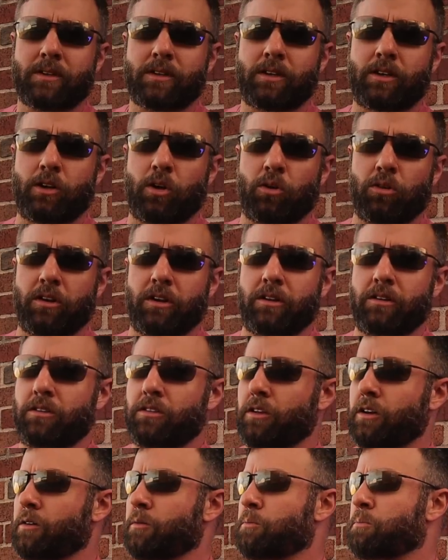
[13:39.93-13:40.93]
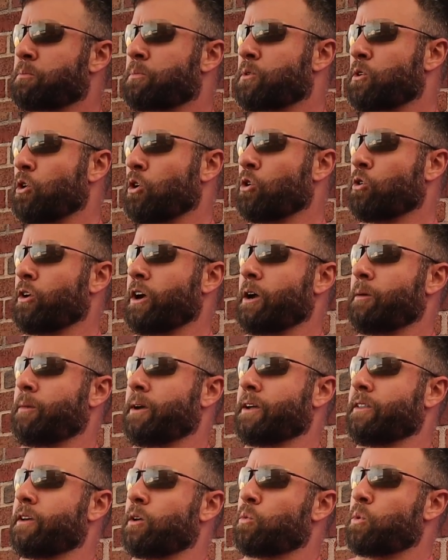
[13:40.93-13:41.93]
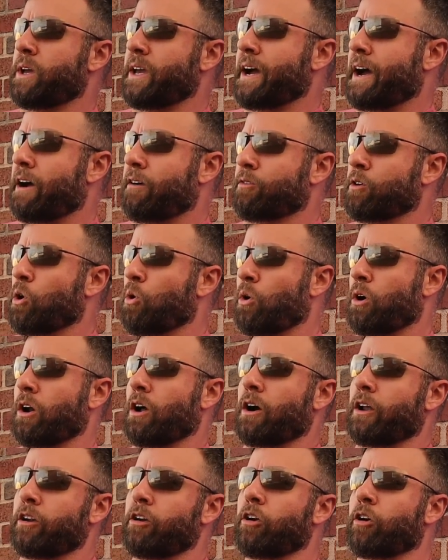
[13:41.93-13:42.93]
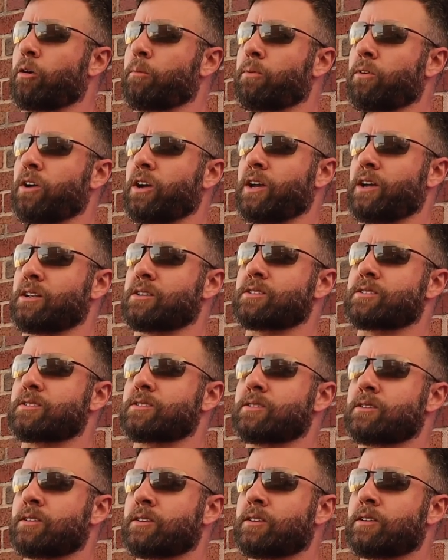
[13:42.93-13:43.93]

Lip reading: You know, the programming that we have going on in our brains.